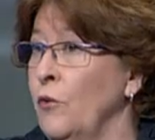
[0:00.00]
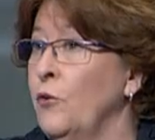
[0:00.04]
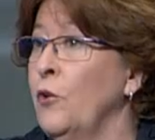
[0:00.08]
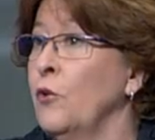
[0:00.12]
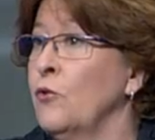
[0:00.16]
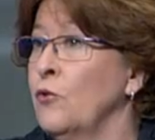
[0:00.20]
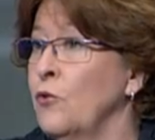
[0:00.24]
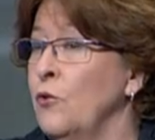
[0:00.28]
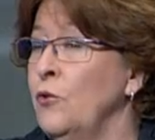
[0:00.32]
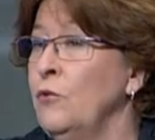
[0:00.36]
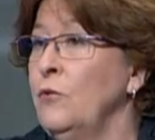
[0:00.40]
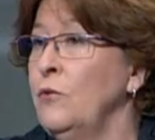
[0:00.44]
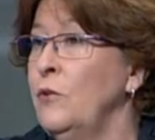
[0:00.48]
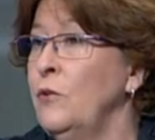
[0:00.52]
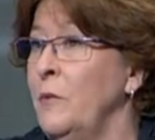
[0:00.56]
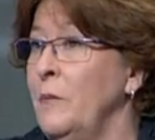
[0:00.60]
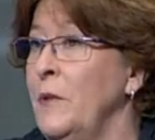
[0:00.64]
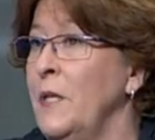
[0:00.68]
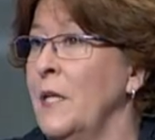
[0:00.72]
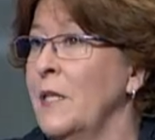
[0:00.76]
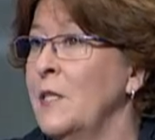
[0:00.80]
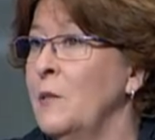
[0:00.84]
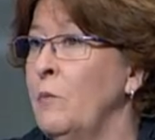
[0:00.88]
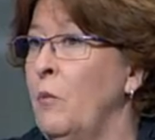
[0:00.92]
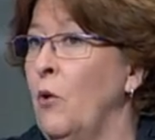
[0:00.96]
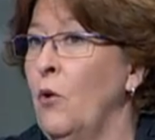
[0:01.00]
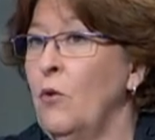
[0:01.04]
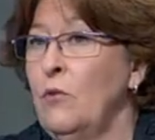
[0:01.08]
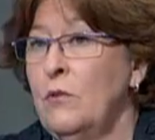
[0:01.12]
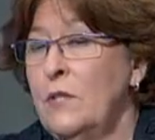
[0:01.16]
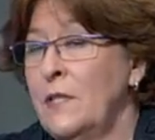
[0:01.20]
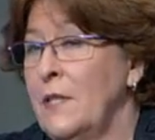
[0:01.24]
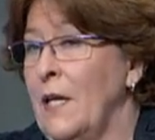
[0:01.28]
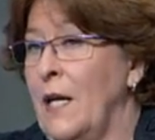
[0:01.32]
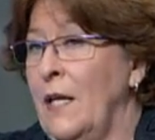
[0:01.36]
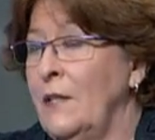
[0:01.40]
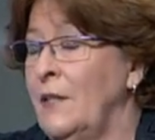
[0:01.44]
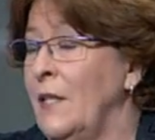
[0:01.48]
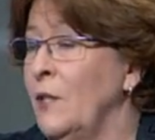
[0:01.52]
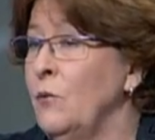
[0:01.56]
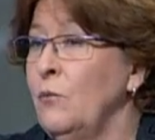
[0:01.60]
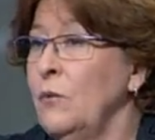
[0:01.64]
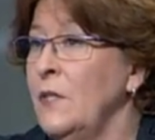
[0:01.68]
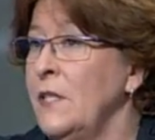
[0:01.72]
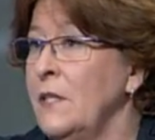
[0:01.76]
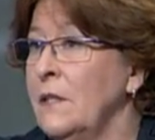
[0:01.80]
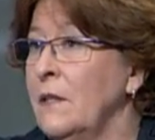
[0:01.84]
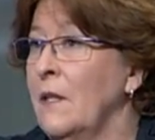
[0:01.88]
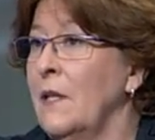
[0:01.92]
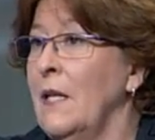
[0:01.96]
the truth to be exposed. I think
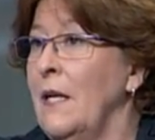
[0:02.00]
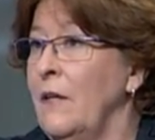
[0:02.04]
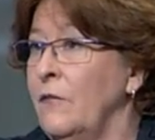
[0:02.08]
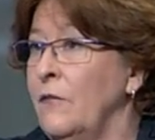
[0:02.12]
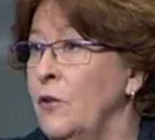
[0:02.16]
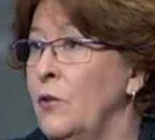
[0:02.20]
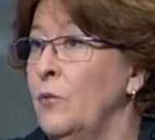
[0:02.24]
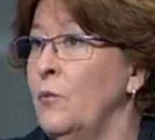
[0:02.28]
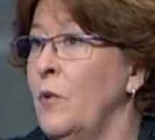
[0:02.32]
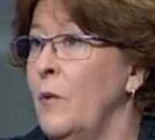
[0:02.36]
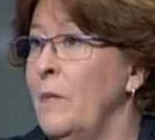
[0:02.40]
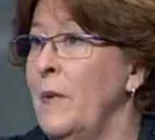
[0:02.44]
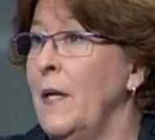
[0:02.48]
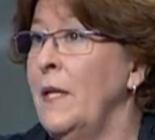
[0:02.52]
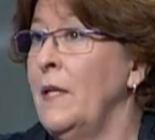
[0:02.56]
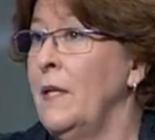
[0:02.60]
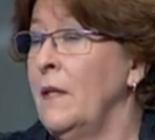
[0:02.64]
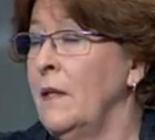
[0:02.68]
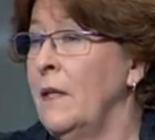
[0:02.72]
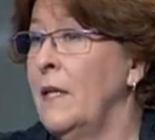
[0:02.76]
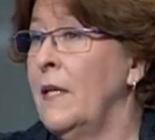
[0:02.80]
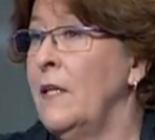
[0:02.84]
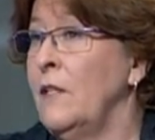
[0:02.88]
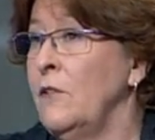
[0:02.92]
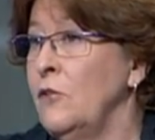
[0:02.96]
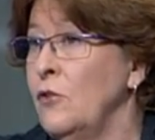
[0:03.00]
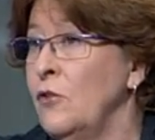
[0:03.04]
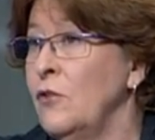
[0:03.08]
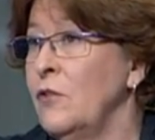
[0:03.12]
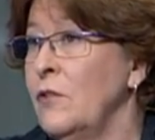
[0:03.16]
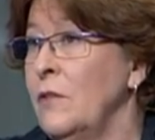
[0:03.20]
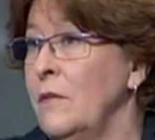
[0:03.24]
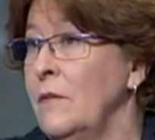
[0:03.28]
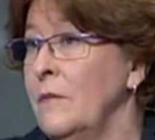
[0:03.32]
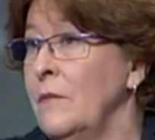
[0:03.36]
we still have to remain engaged.